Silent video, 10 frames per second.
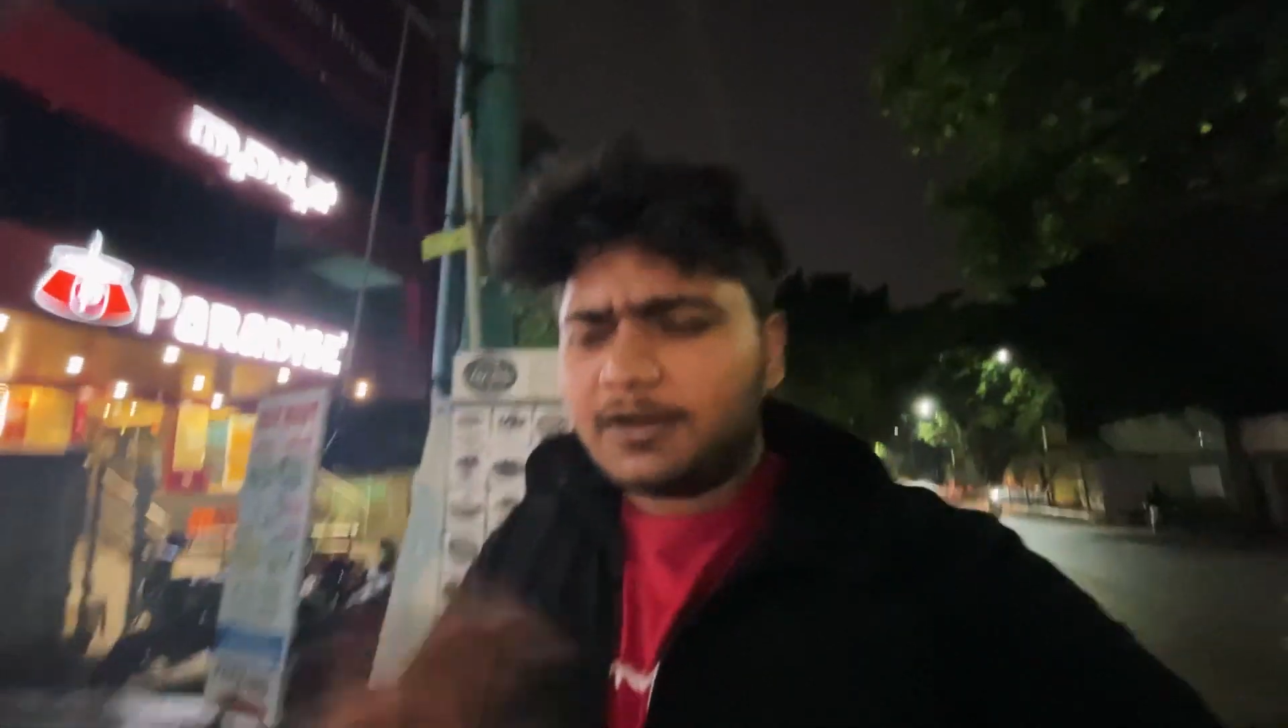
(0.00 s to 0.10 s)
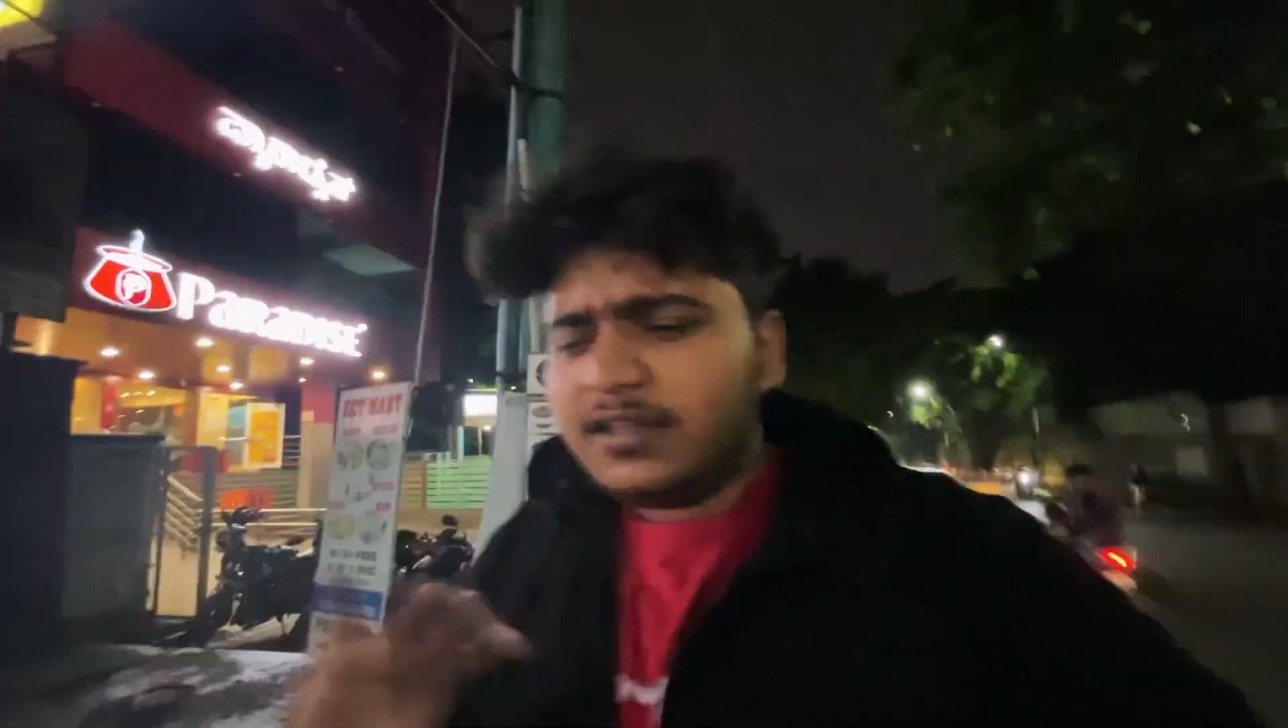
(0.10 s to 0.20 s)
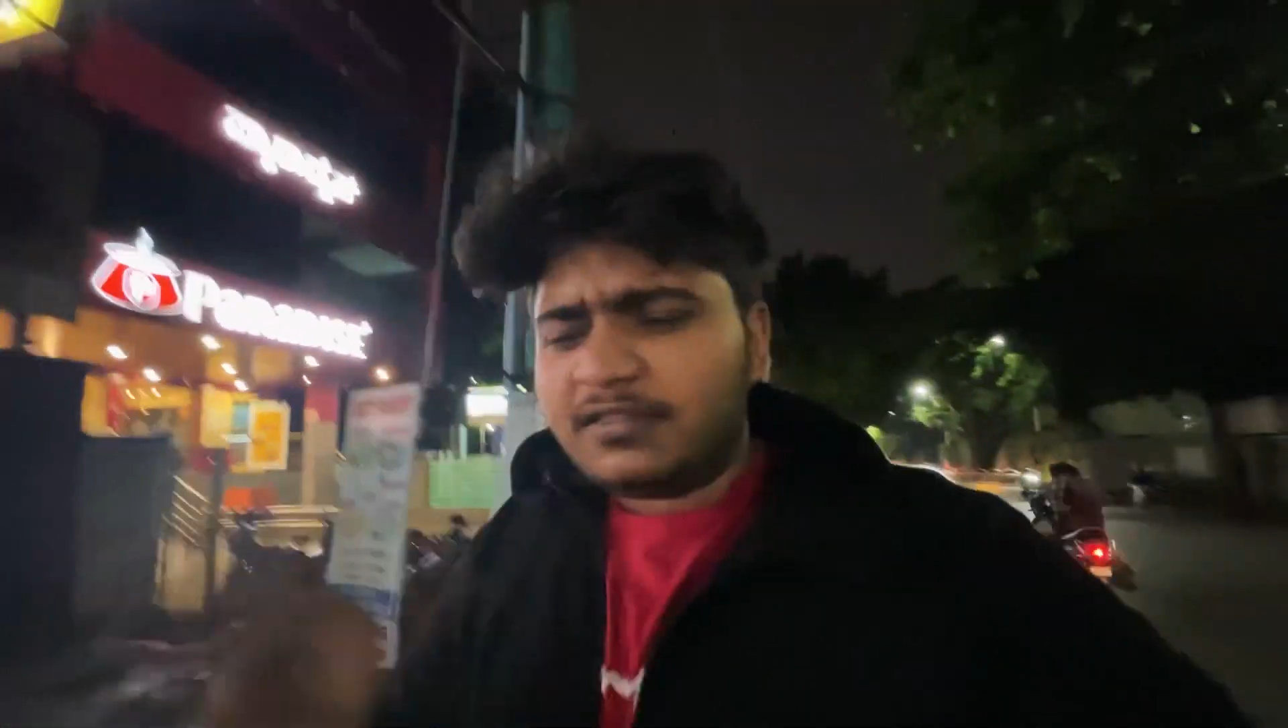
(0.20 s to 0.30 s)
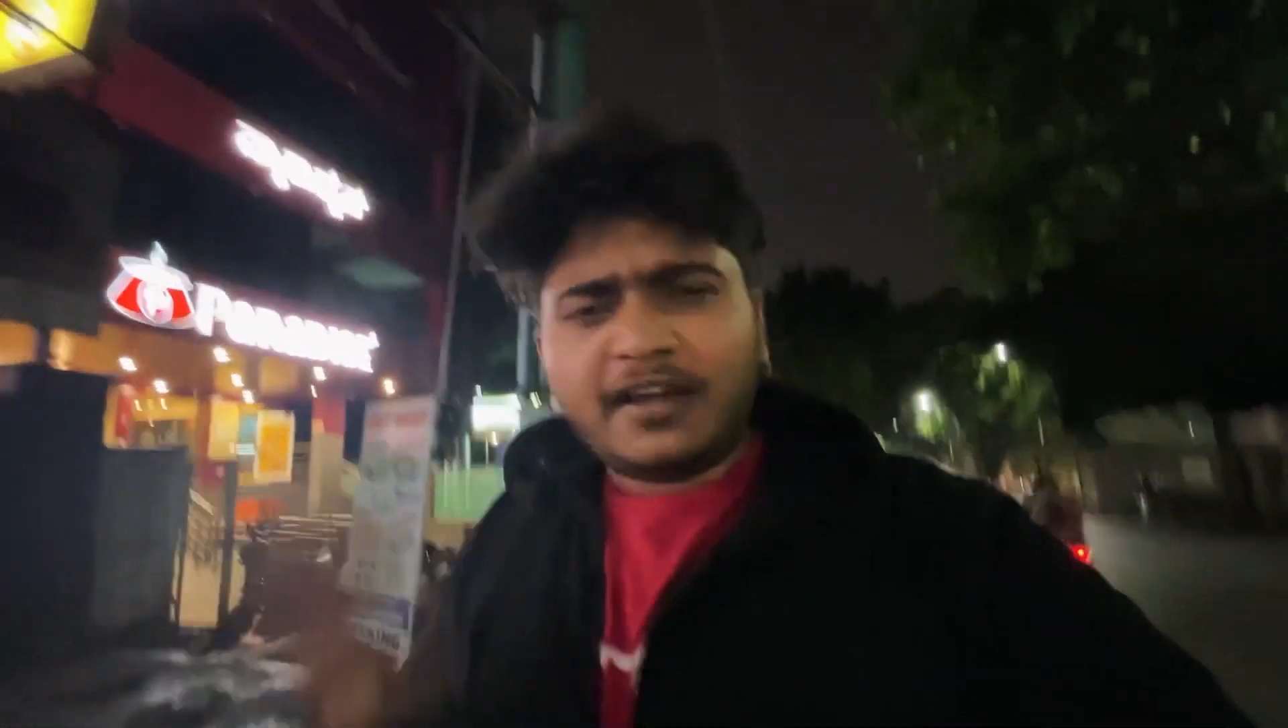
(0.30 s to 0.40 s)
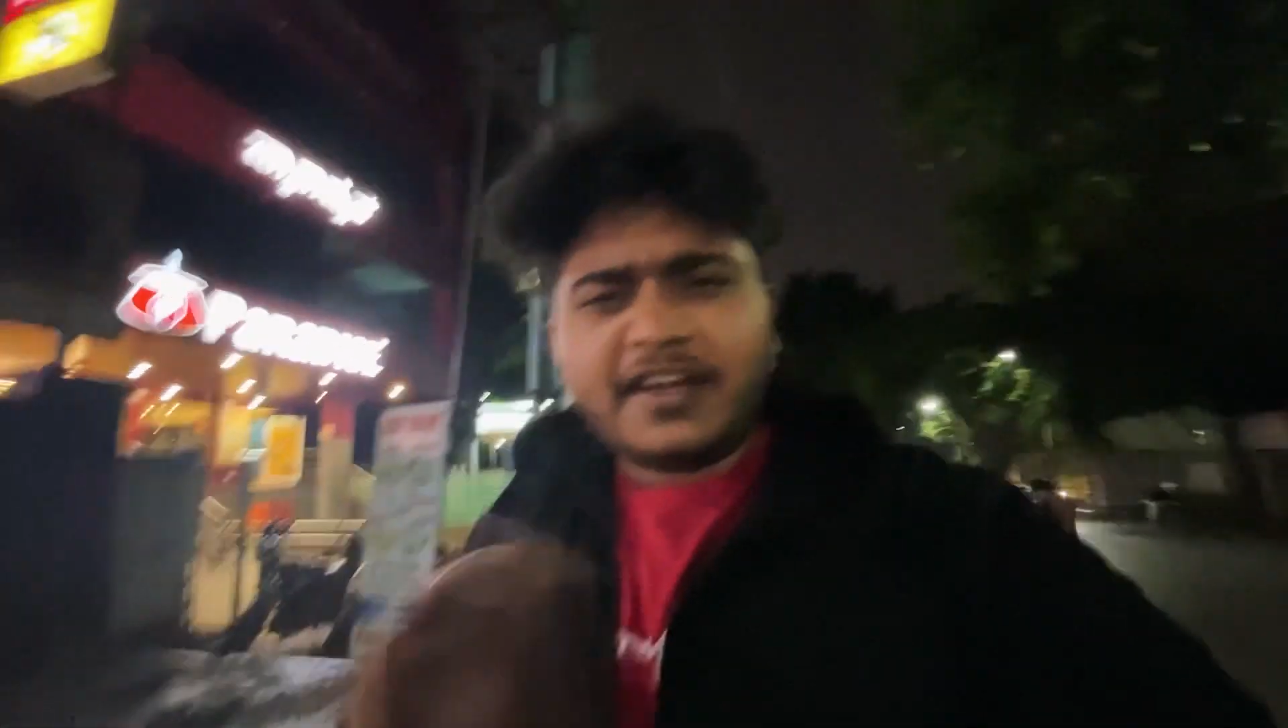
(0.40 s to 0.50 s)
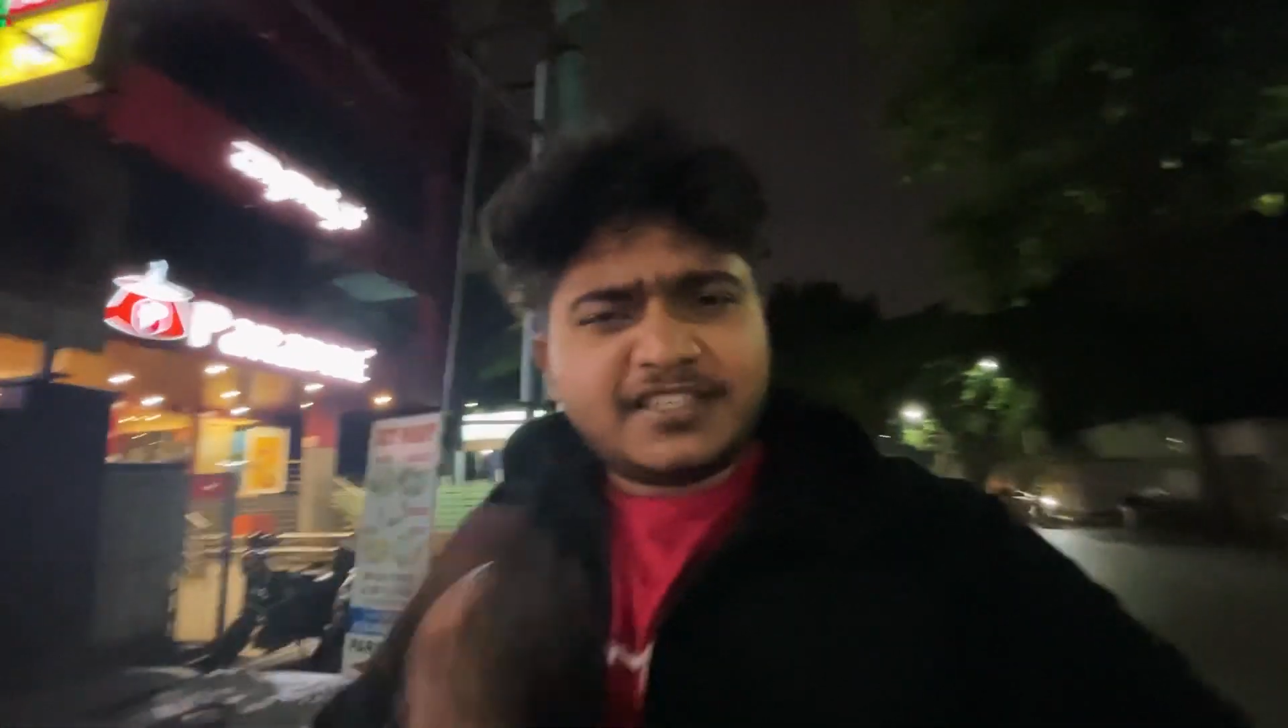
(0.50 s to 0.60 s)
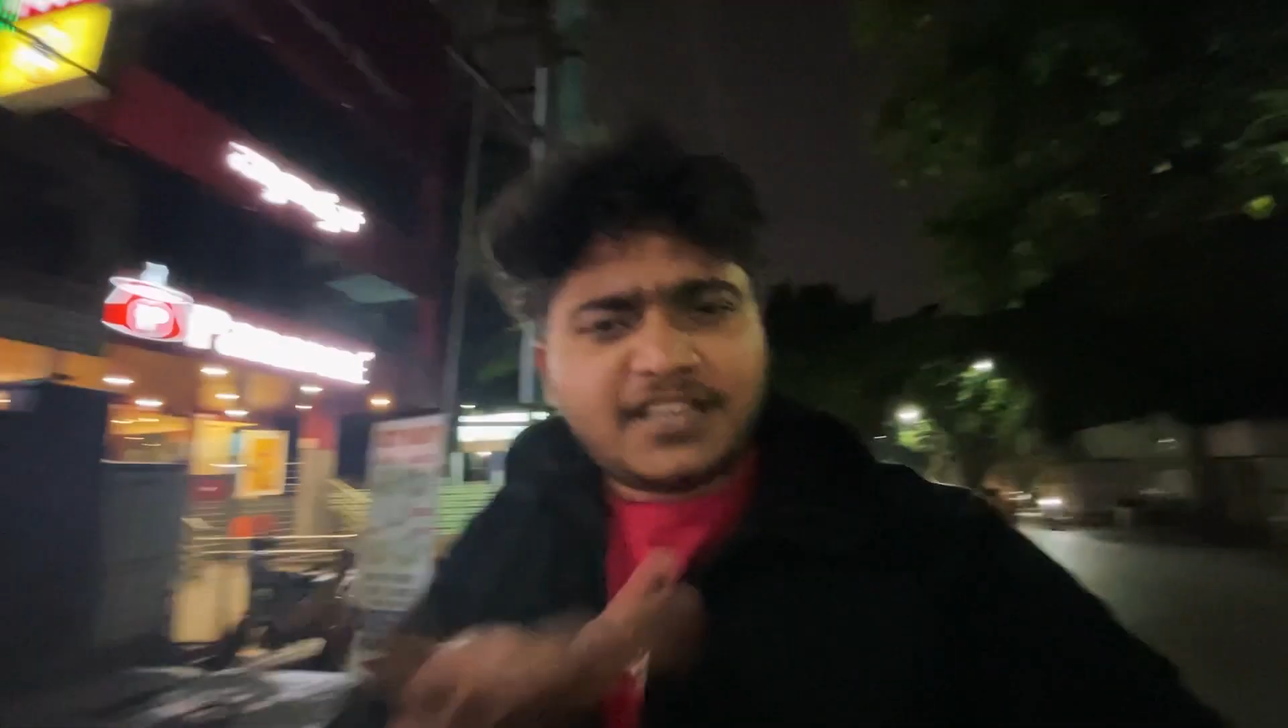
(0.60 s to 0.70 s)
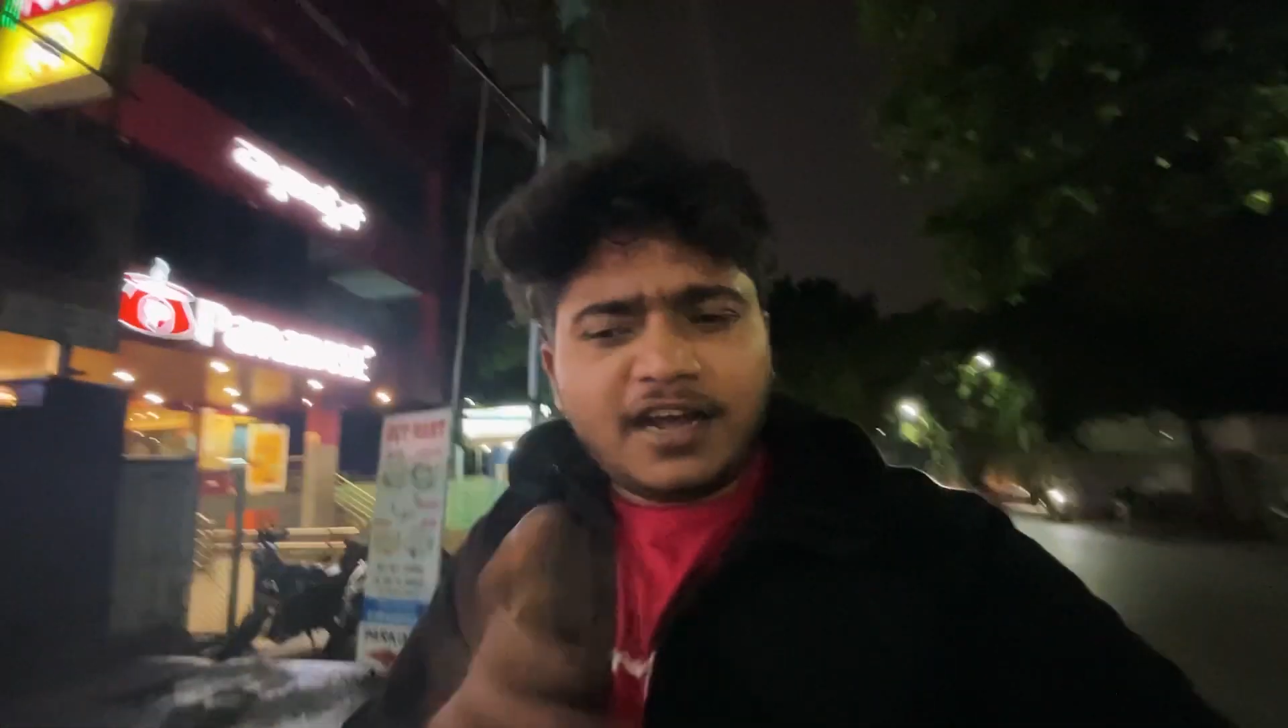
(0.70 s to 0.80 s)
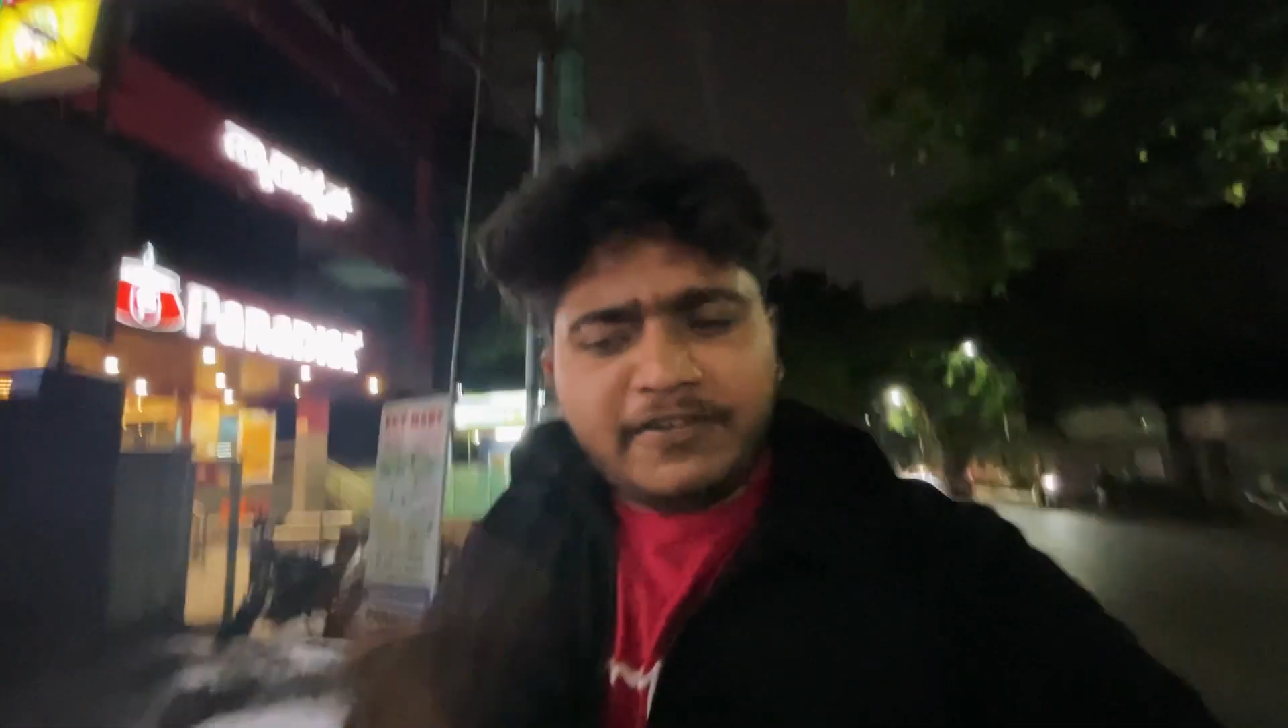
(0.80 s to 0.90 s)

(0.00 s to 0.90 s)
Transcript: or Thageshka